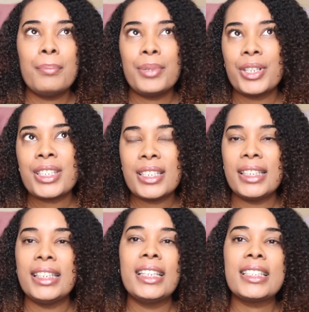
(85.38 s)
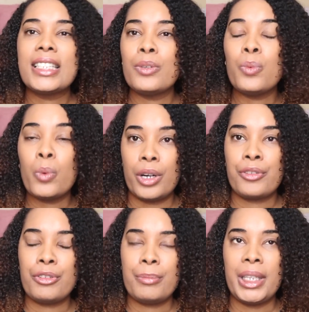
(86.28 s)
Personally, it didn't work
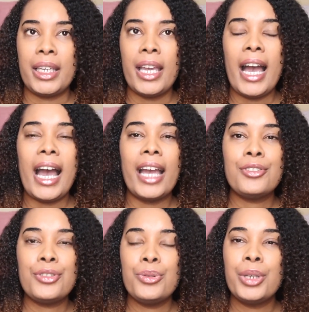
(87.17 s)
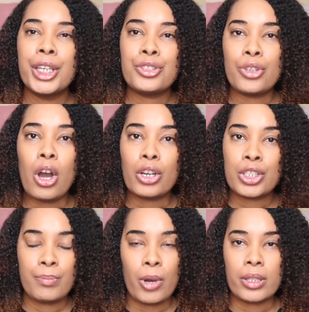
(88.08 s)
for me. I do get dark
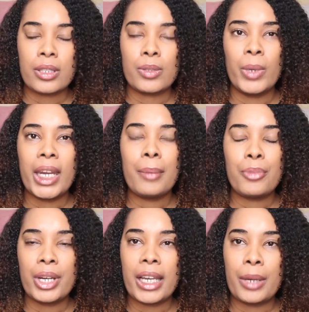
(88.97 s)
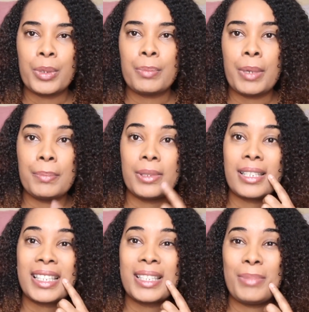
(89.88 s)
spots when I break out with pimples,
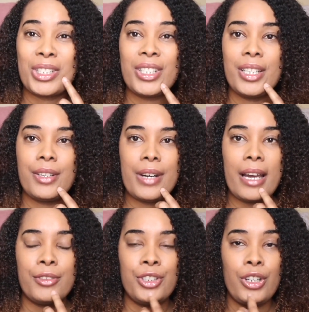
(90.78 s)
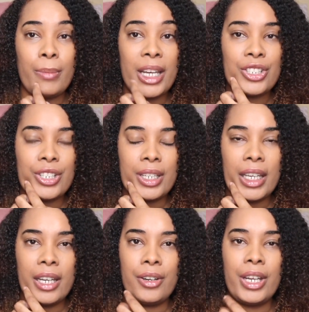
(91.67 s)
especially around my chin
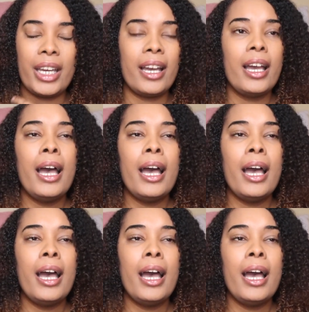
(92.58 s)
area.